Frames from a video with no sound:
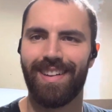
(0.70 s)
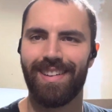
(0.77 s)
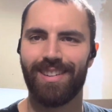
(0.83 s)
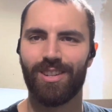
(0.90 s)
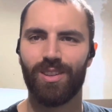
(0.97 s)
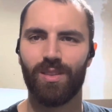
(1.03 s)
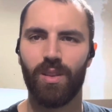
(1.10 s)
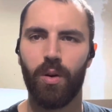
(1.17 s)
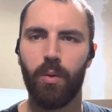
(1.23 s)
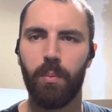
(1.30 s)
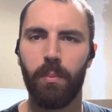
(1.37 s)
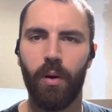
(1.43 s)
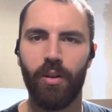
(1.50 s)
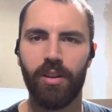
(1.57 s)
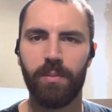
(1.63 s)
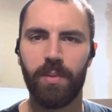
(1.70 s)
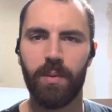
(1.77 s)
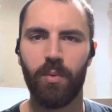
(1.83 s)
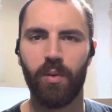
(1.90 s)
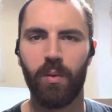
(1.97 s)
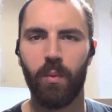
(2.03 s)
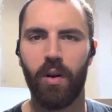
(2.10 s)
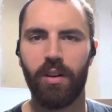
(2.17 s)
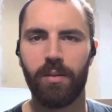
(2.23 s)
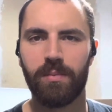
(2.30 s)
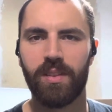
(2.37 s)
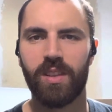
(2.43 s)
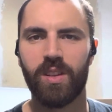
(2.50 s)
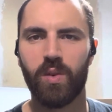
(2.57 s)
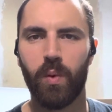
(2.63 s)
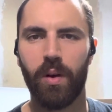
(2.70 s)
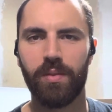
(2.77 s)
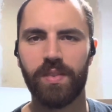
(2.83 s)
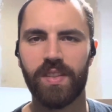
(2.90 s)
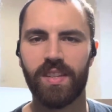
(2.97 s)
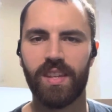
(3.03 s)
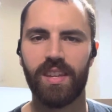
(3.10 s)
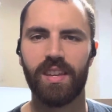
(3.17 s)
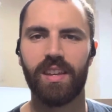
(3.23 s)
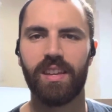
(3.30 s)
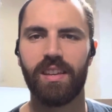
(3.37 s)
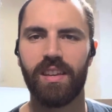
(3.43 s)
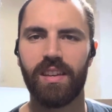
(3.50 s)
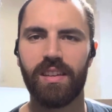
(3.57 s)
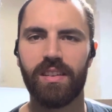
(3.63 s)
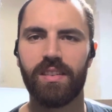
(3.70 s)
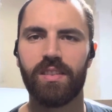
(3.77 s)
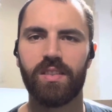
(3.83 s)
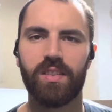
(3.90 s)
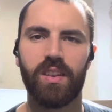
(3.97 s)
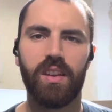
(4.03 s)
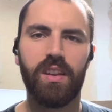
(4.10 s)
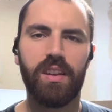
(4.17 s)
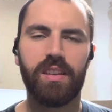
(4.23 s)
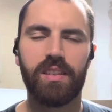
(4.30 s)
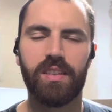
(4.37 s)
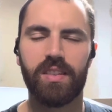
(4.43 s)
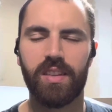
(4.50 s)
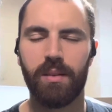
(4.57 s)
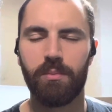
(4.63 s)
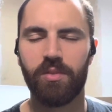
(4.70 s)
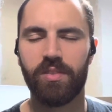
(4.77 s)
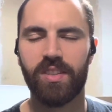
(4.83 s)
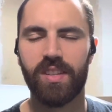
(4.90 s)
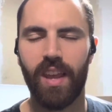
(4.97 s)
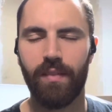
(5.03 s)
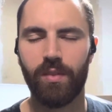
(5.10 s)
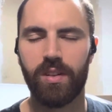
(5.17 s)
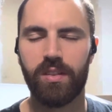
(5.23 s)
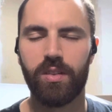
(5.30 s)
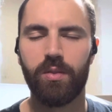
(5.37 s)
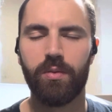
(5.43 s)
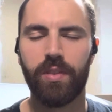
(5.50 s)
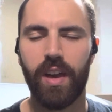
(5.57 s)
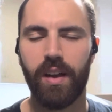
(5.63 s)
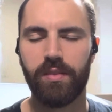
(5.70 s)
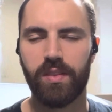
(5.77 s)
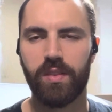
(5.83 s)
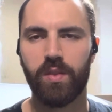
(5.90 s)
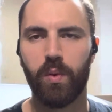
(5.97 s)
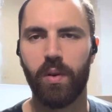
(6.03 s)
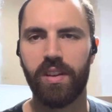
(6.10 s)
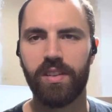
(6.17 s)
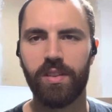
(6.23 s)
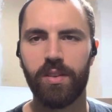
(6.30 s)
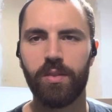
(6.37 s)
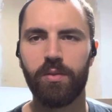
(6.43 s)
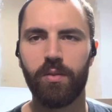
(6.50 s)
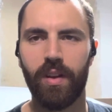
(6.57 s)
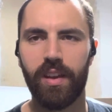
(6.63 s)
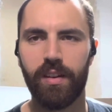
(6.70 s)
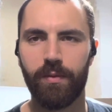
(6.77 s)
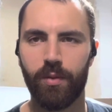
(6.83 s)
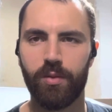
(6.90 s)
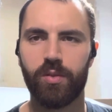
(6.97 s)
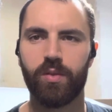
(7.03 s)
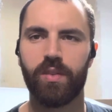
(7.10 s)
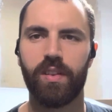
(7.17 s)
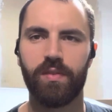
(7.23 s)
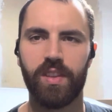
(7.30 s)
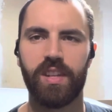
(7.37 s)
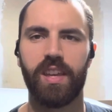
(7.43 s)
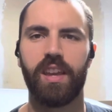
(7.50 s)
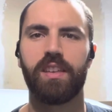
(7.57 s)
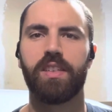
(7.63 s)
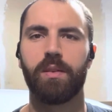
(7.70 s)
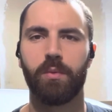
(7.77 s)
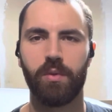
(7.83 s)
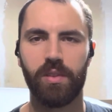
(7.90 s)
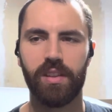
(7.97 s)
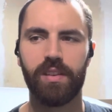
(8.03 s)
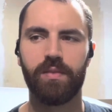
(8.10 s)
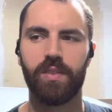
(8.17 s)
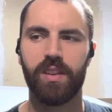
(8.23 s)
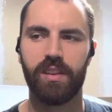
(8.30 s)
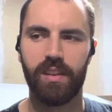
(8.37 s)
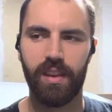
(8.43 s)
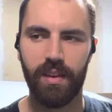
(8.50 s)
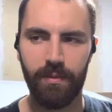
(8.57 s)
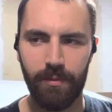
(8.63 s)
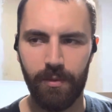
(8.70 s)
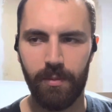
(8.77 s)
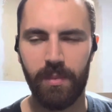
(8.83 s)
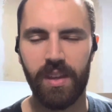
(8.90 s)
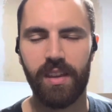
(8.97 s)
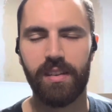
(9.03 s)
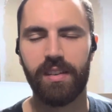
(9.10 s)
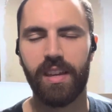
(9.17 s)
Shalom, party people, and welcome to the 12th C. It is December 7, 2022, anniversary of the day that will live in infamy.